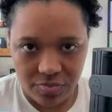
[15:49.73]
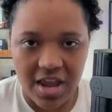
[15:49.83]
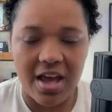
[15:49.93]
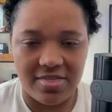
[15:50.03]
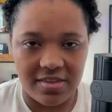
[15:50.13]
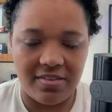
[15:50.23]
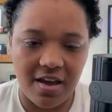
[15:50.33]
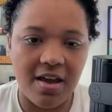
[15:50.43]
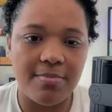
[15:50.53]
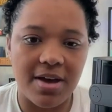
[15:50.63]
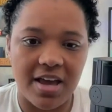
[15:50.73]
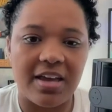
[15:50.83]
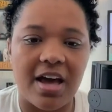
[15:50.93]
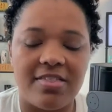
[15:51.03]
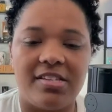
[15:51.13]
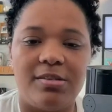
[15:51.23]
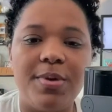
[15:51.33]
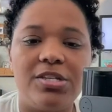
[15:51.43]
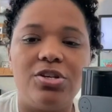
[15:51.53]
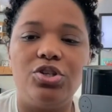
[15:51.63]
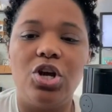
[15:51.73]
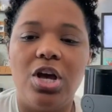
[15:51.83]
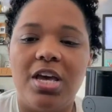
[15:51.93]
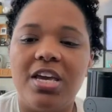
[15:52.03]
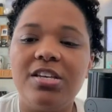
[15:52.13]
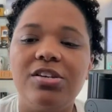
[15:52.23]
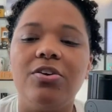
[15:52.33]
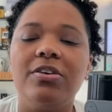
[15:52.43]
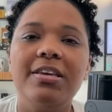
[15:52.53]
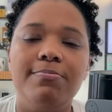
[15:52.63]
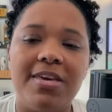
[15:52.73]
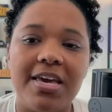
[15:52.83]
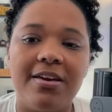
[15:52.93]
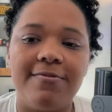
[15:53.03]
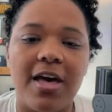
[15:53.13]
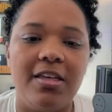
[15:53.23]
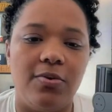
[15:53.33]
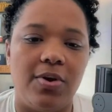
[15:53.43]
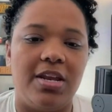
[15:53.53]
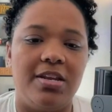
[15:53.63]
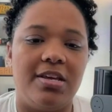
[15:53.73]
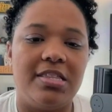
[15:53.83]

at the time I got this message, is currently being evaluated.